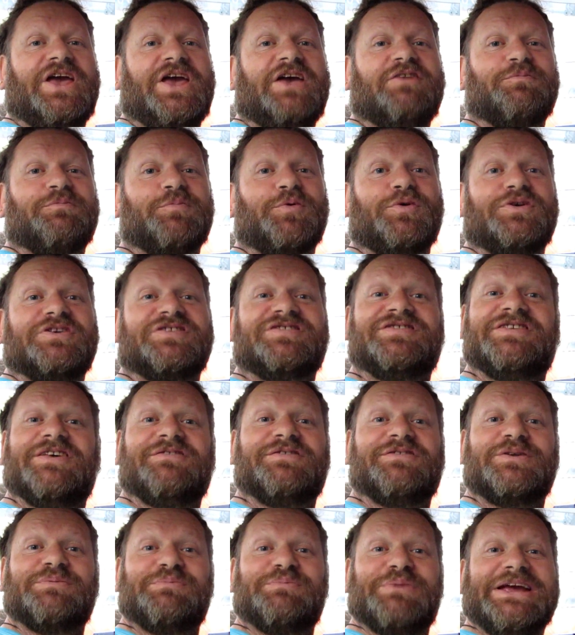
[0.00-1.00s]
have brought a
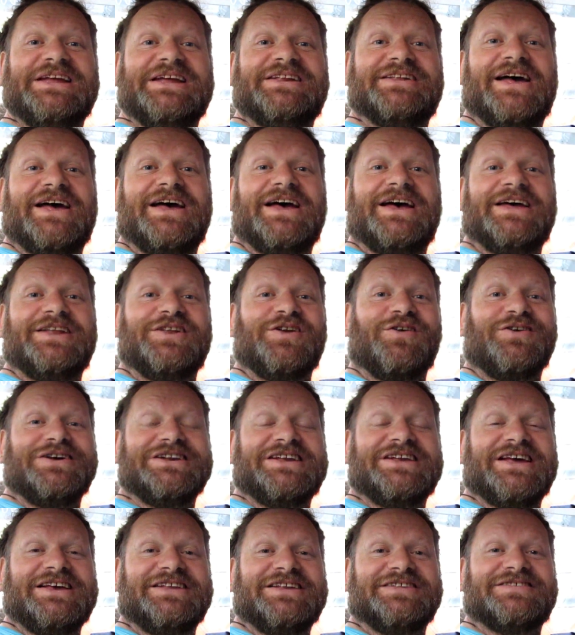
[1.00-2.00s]
7-metre
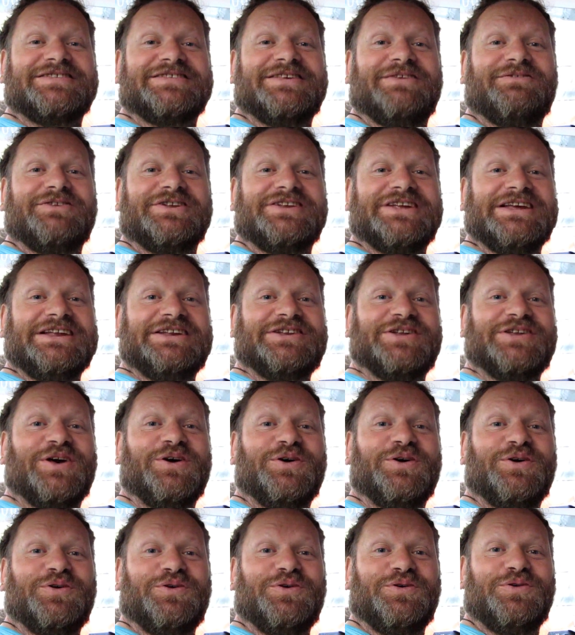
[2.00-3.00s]

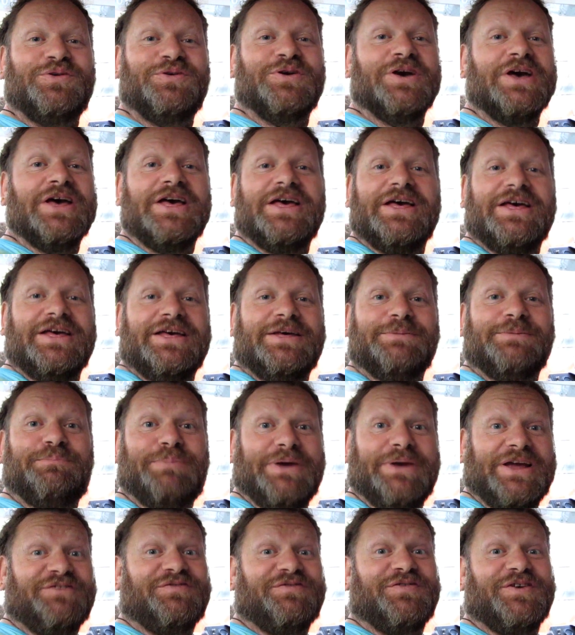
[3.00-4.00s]
1972
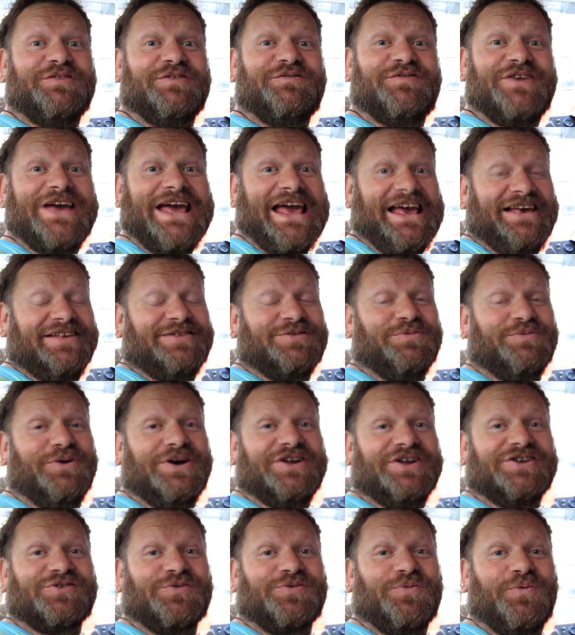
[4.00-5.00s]
Bedford Vass,
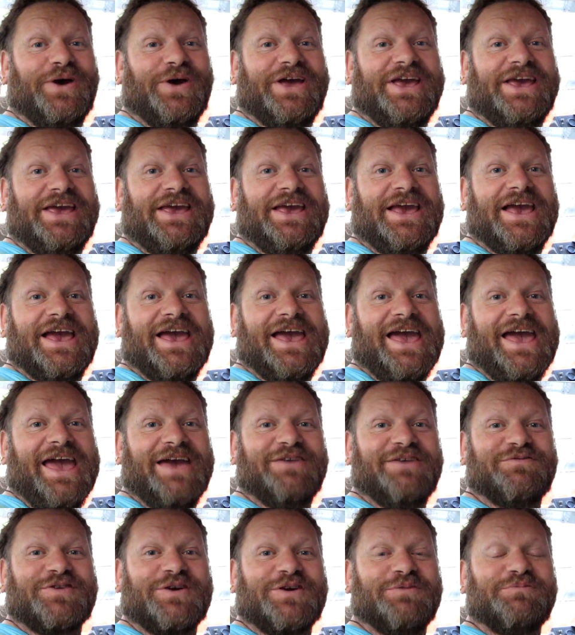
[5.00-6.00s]
which we
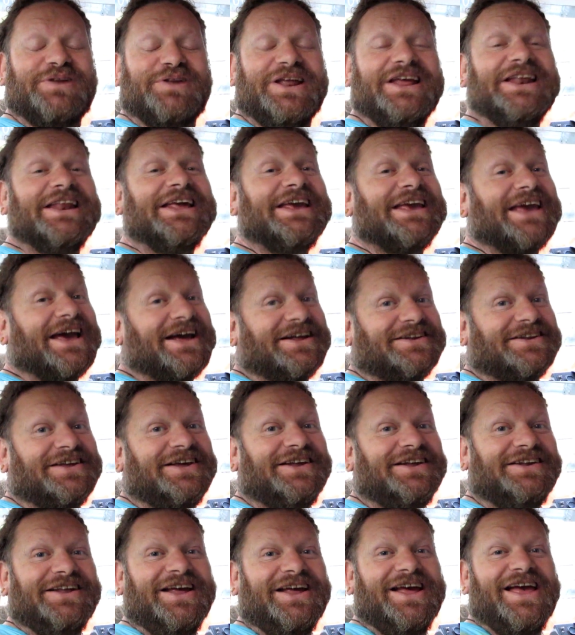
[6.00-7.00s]
have completely
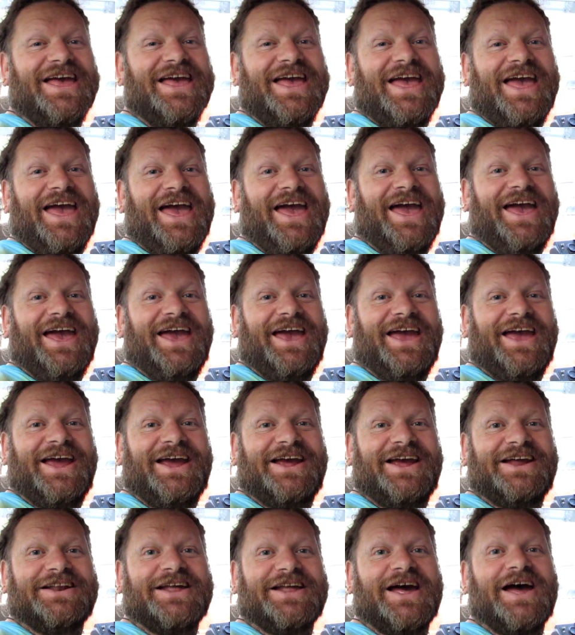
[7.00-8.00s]
gutted
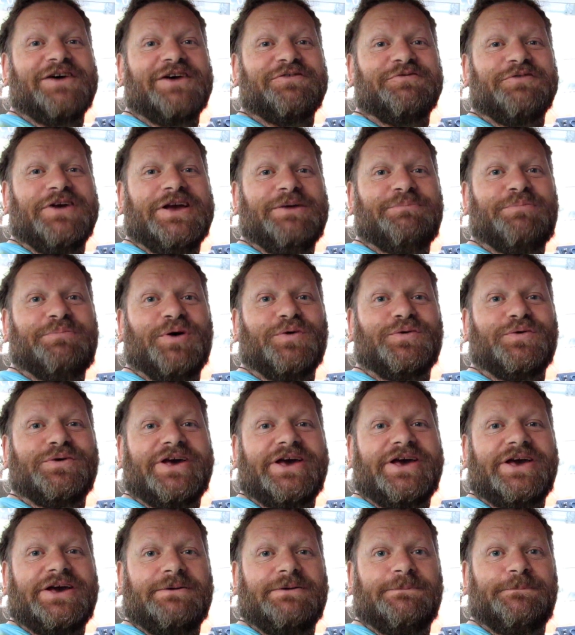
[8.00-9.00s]
and are
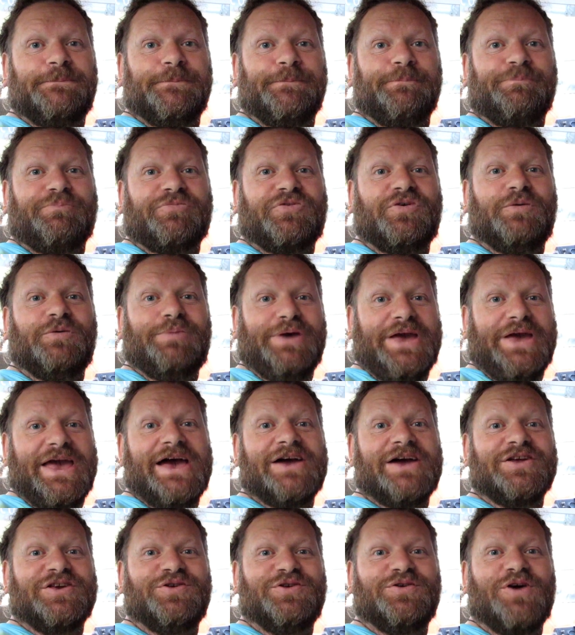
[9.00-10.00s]
rebuilding to be
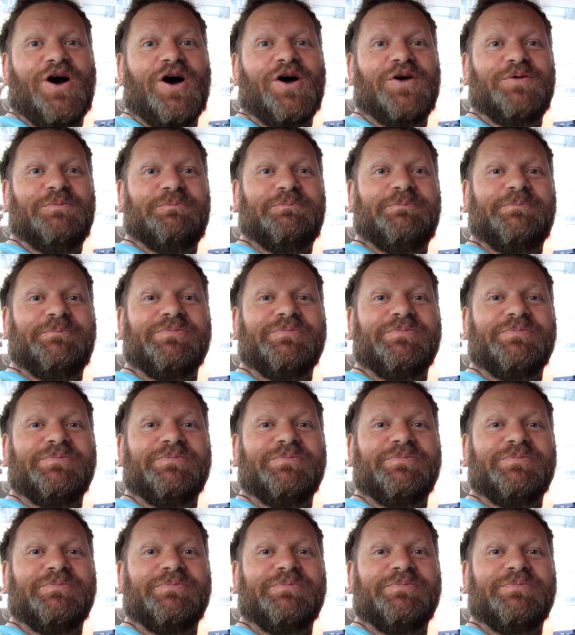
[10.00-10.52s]
our new home.